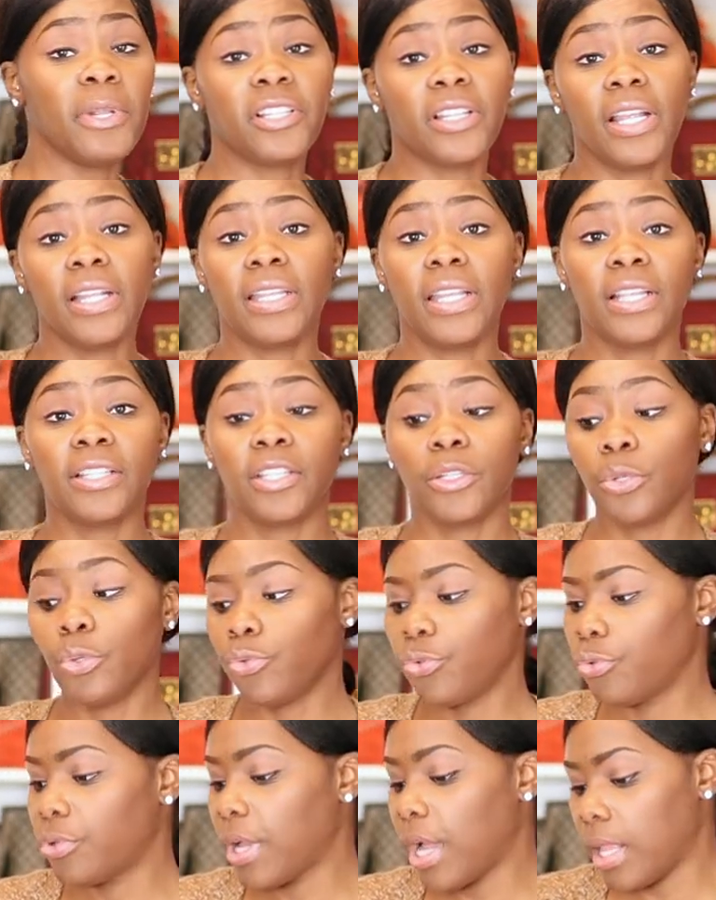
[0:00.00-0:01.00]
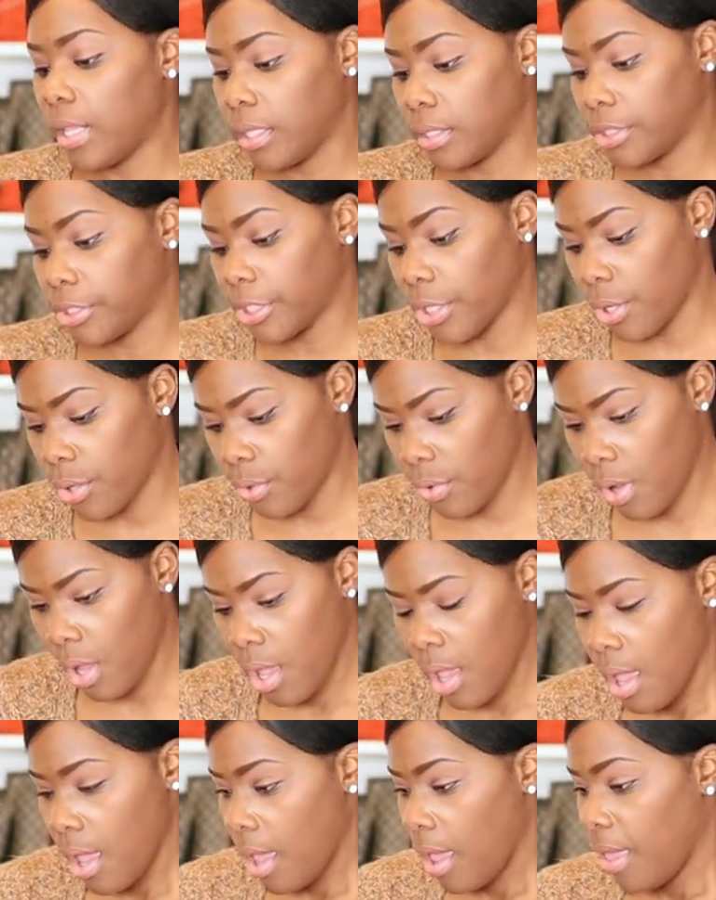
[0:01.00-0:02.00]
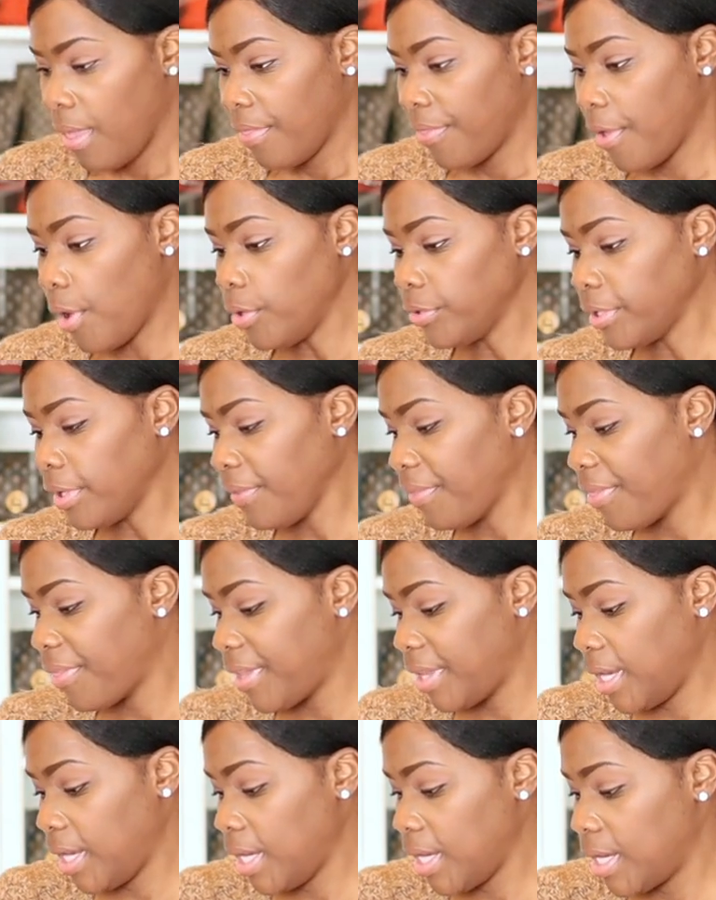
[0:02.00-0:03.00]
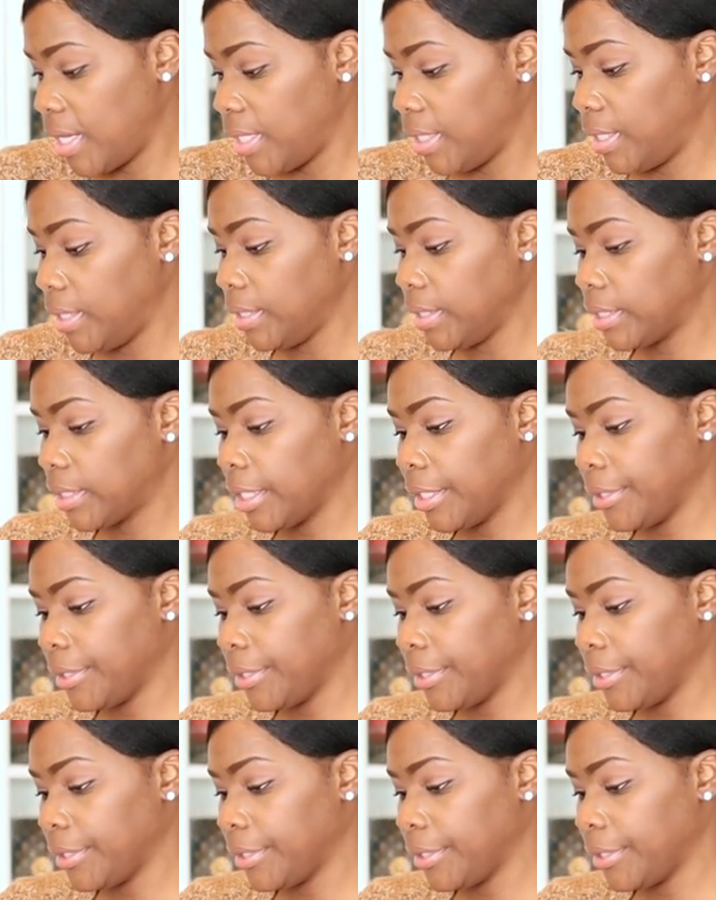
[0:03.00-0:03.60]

much anything. It's a neutral color. So those are these.